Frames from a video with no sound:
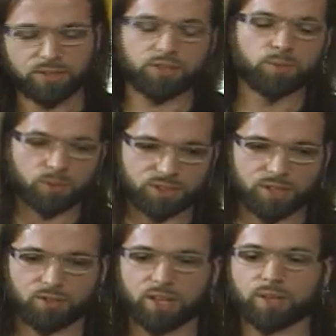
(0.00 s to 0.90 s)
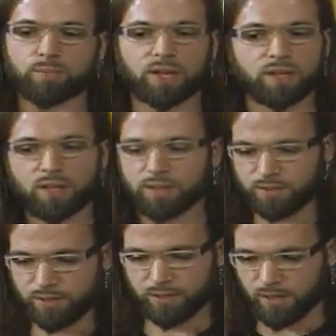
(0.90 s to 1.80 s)
The humor is ironic, but
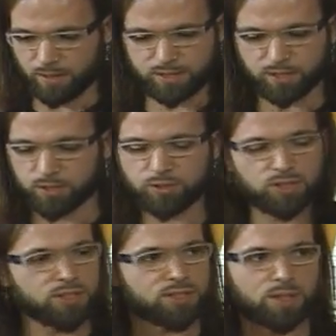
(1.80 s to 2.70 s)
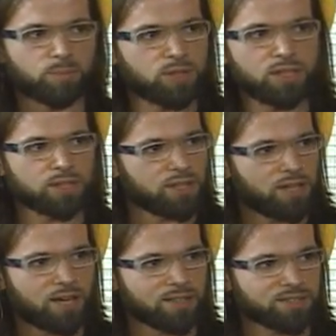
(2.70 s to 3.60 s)
the execution is completely not.